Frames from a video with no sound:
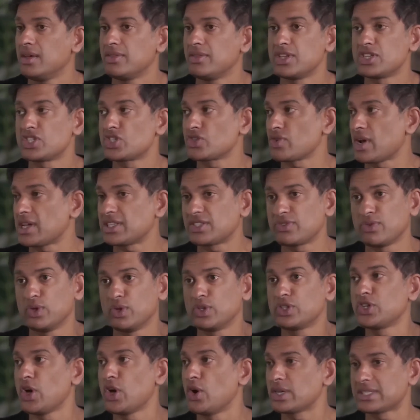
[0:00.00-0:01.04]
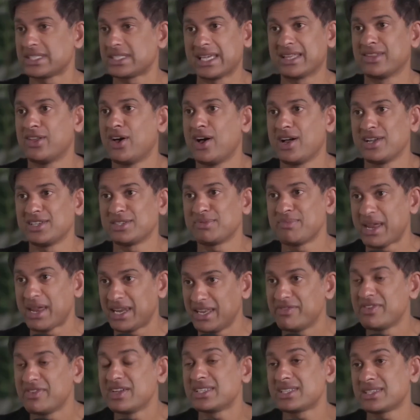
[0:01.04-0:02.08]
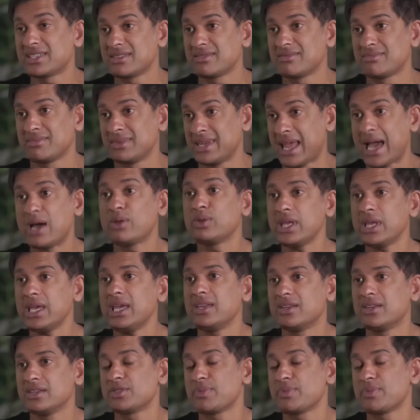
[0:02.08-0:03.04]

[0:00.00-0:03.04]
the stressful, toxic lives many of us now lead,